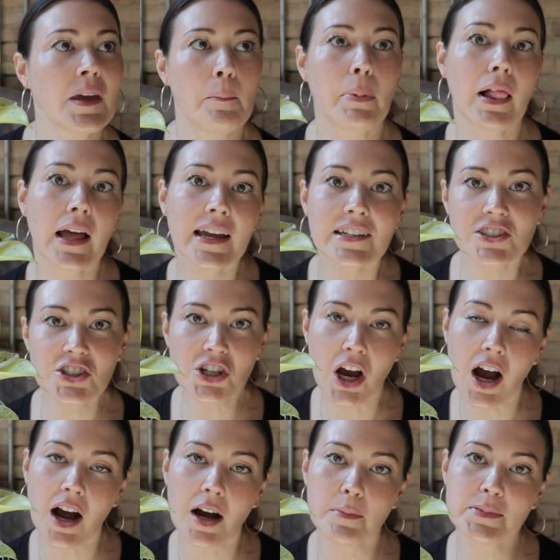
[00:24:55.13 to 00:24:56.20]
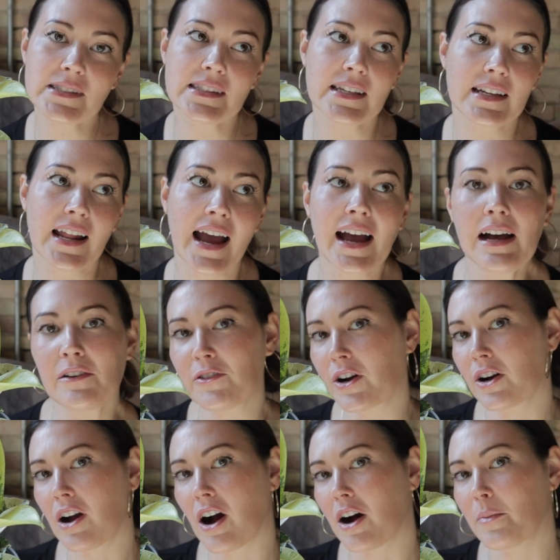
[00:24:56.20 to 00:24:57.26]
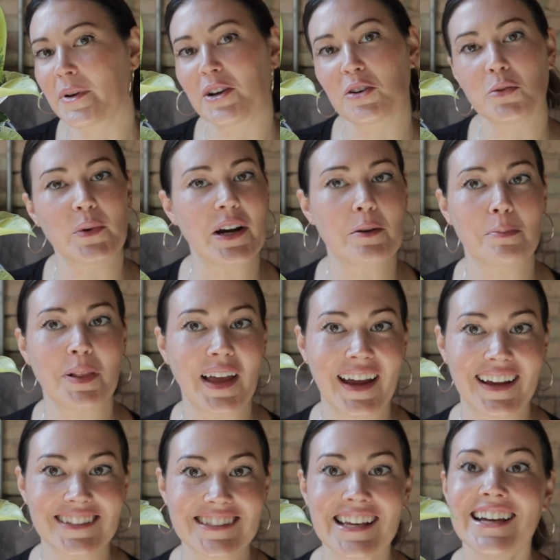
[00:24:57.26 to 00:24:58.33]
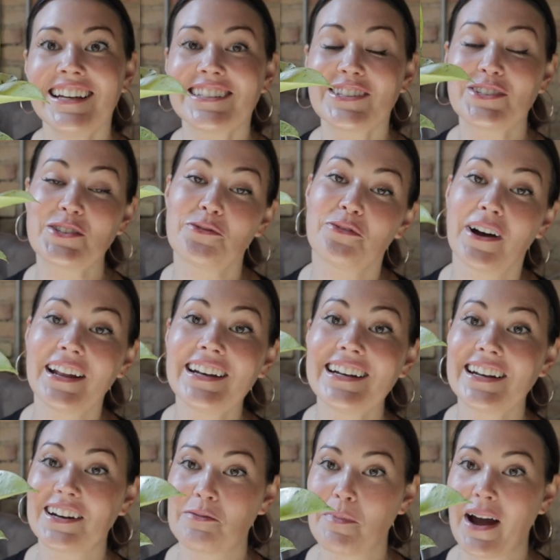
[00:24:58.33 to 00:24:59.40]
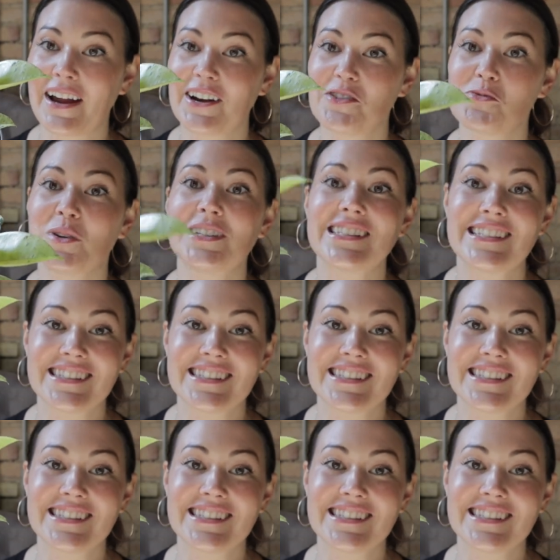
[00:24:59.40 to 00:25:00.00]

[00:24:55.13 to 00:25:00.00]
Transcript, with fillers: plant shops that have uncommon or rare plants. So to find it at a Meijer was